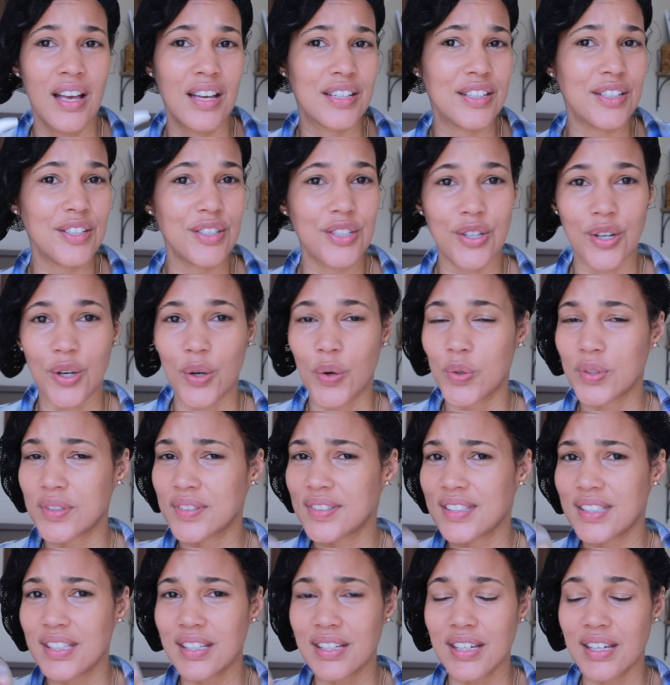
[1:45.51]
you know,
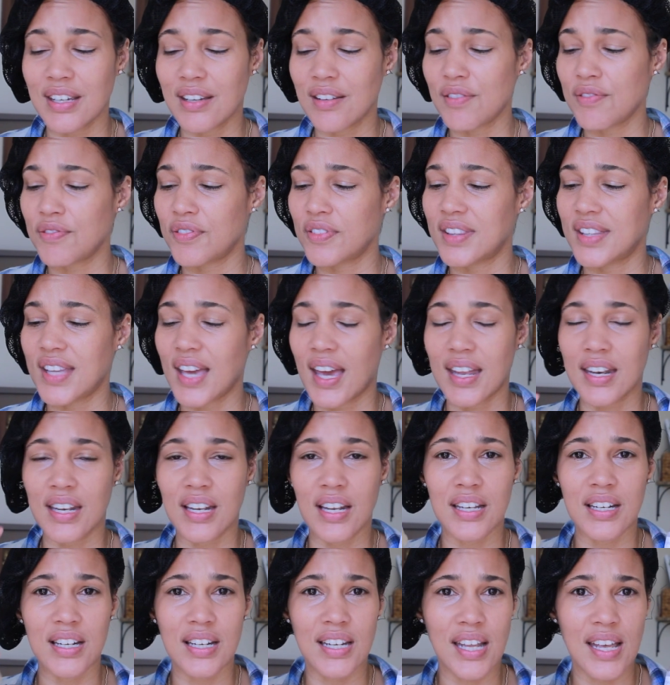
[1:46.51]
see if
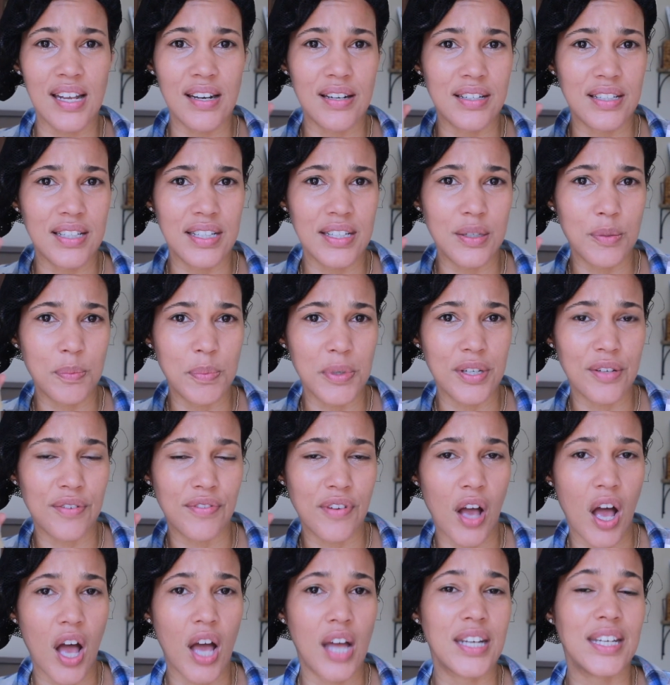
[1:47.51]
that little bit of
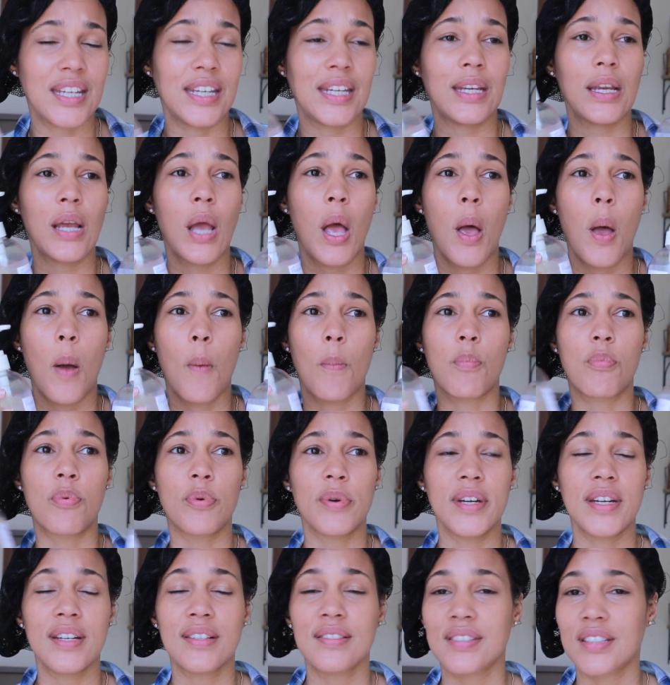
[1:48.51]
honey
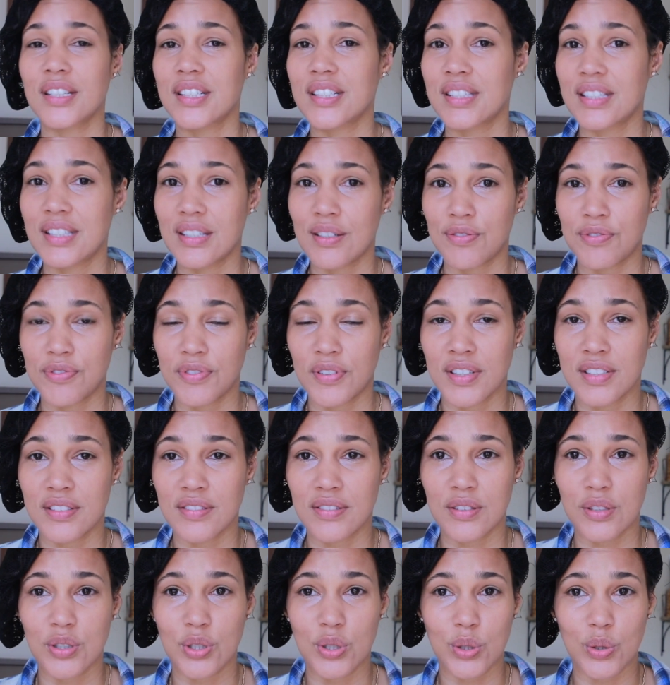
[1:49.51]
brings a
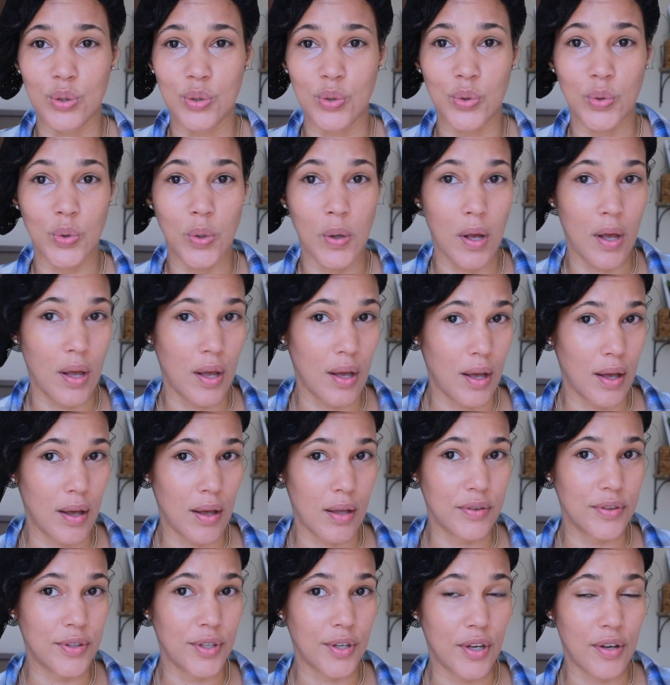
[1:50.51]
difference to
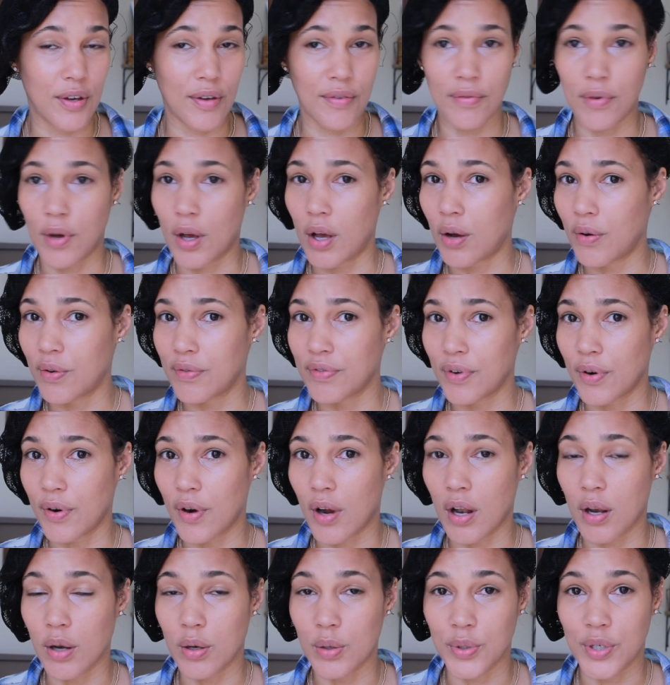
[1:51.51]
the
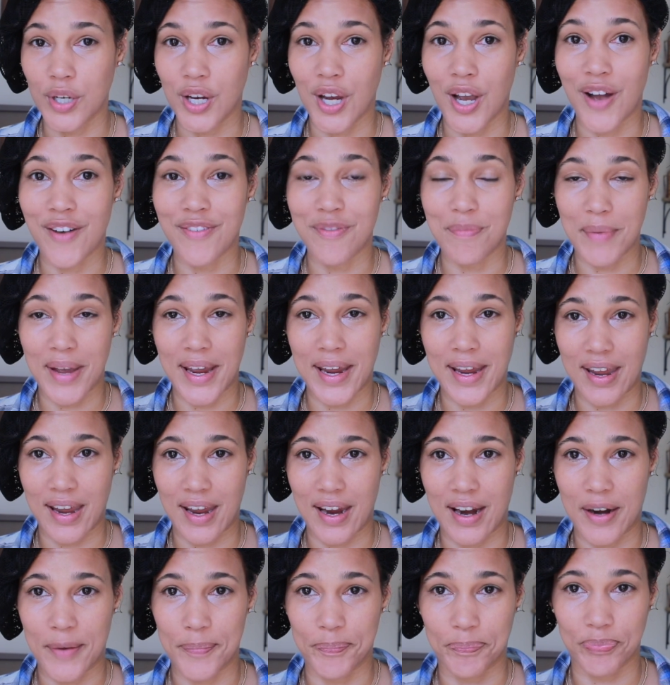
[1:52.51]
overall look of my
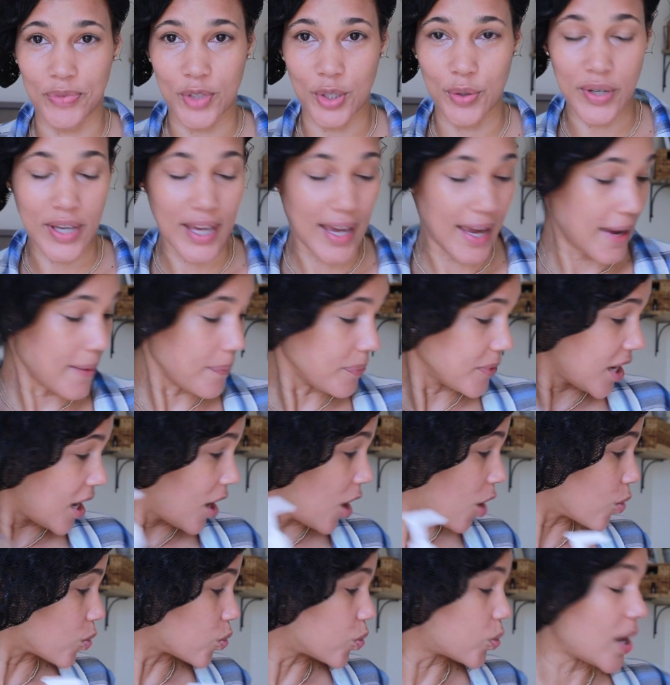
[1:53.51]
hair. Okay,
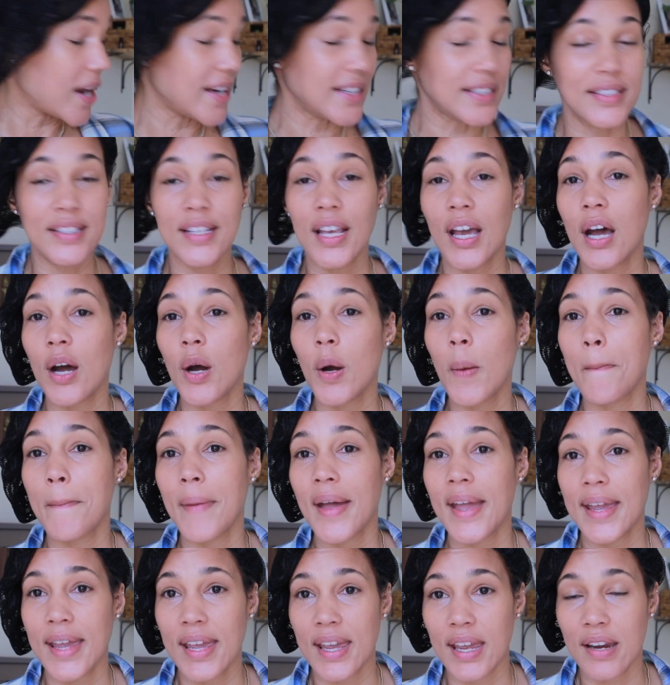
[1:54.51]
right now
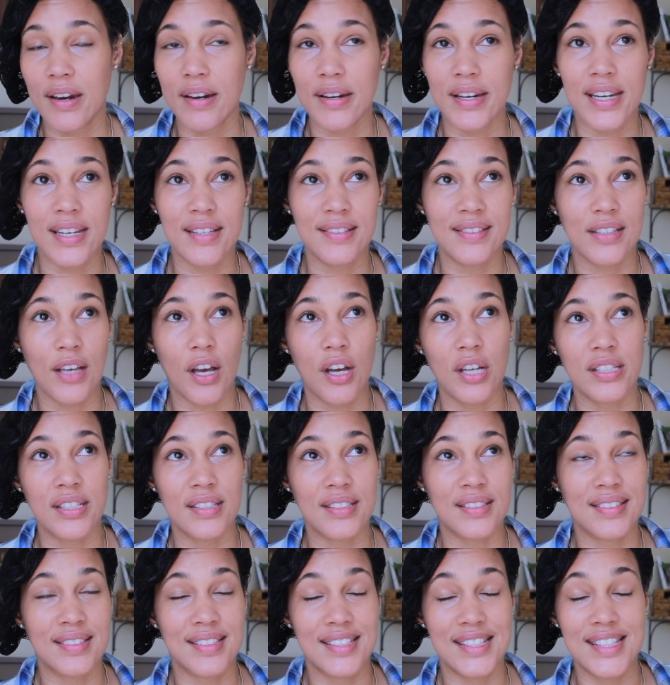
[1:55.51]
my hair is on
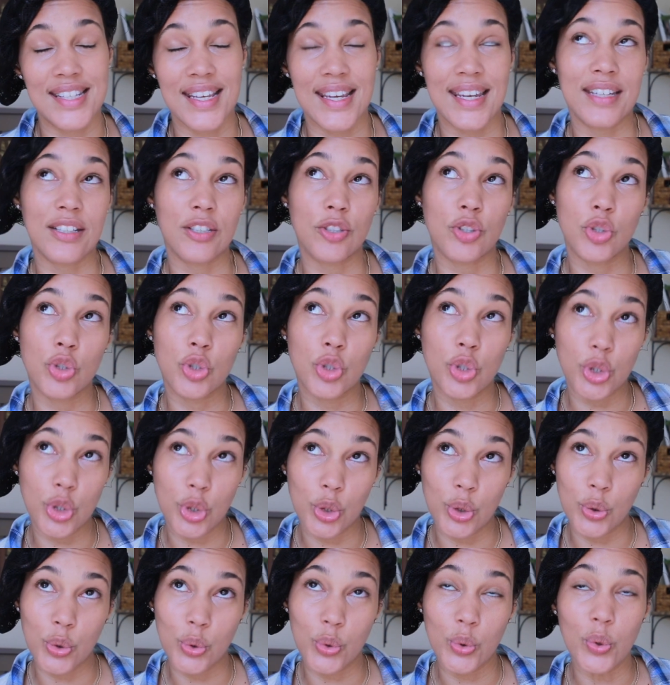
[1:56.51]
its day
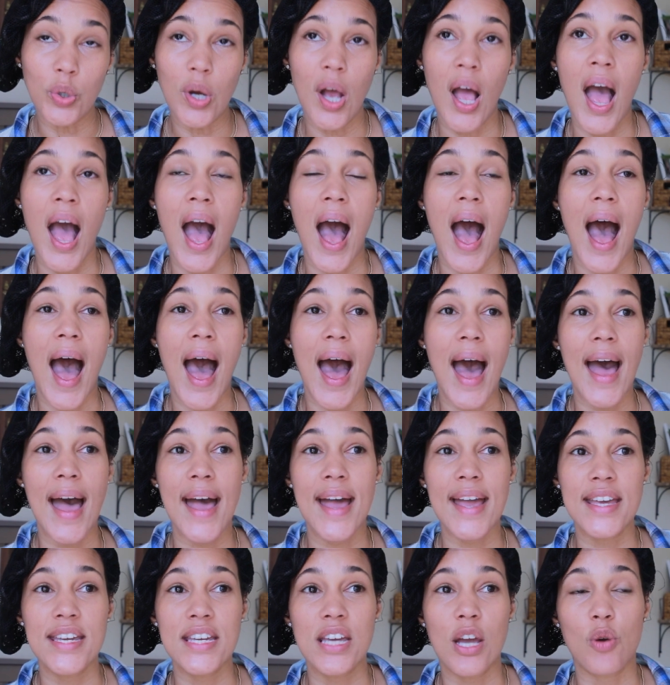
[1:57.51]
2.
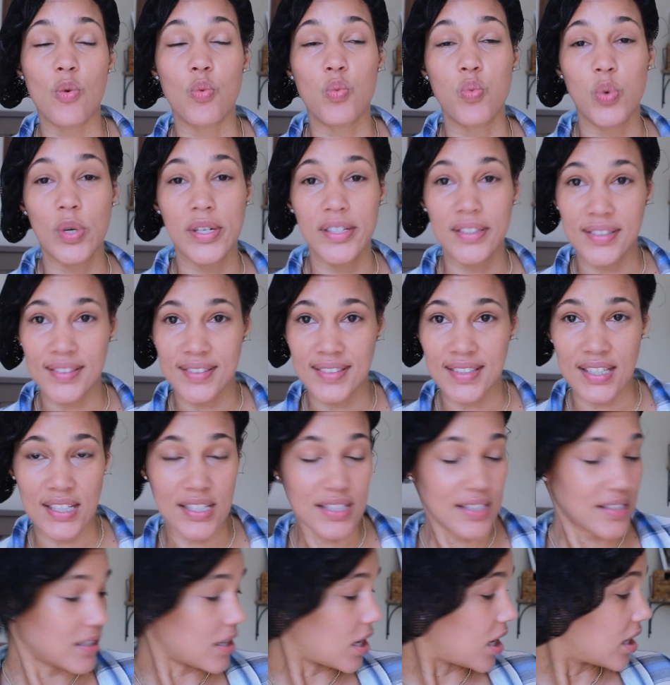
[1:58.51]
I rinse
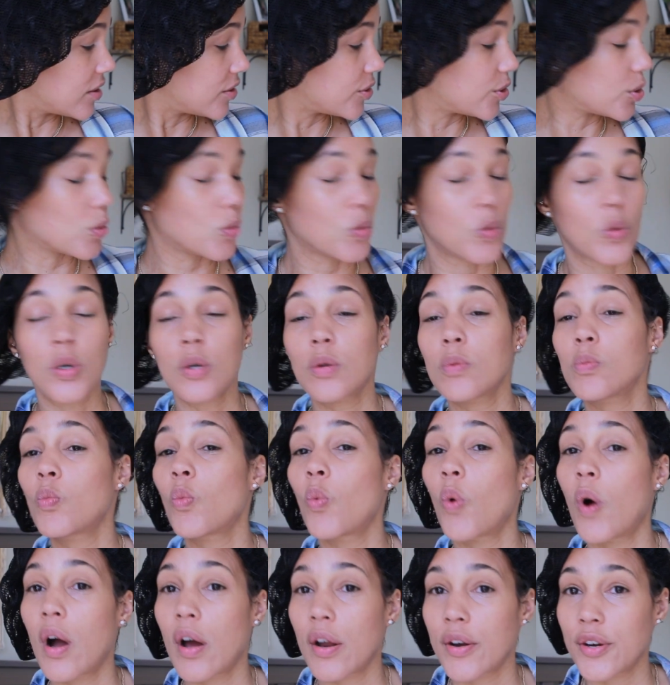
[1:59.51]
it under warm
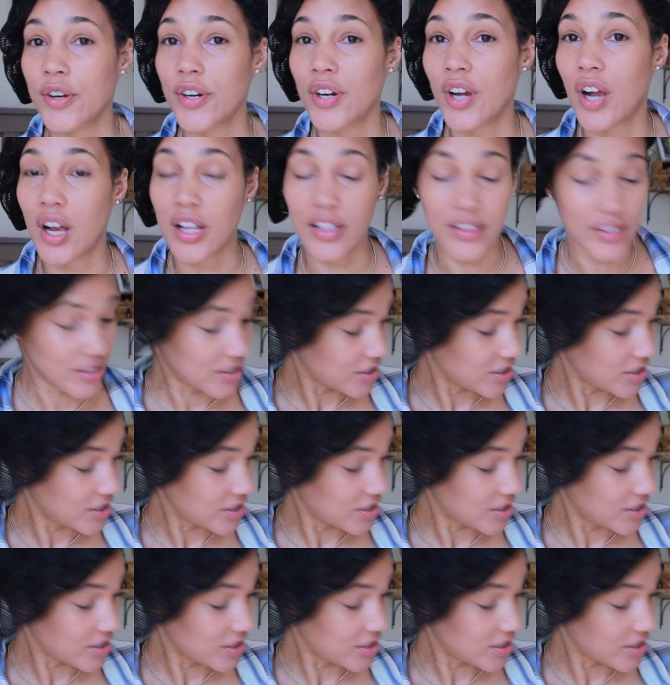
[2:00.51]
water under